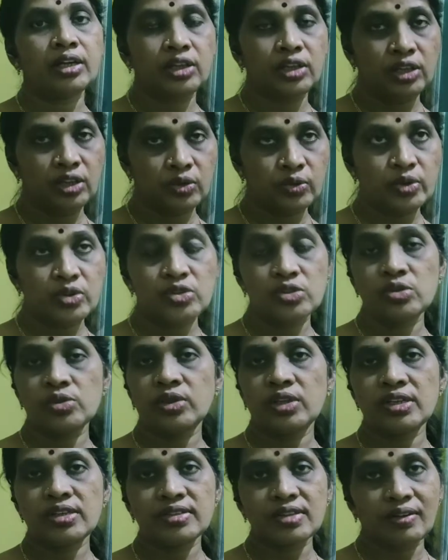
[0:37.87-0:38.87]
it was
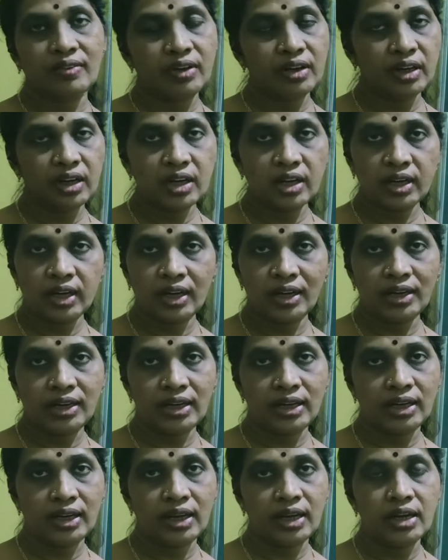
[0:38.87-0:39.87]
during
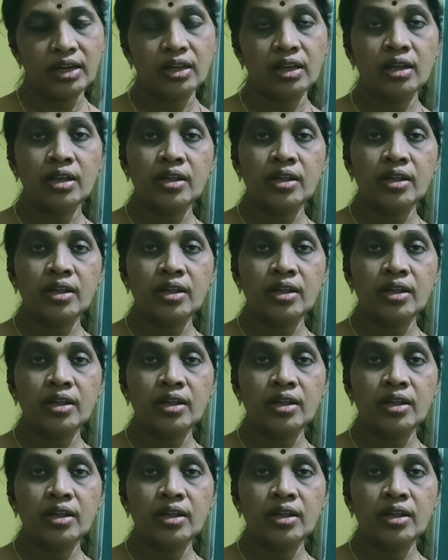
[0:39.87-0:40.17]
1798.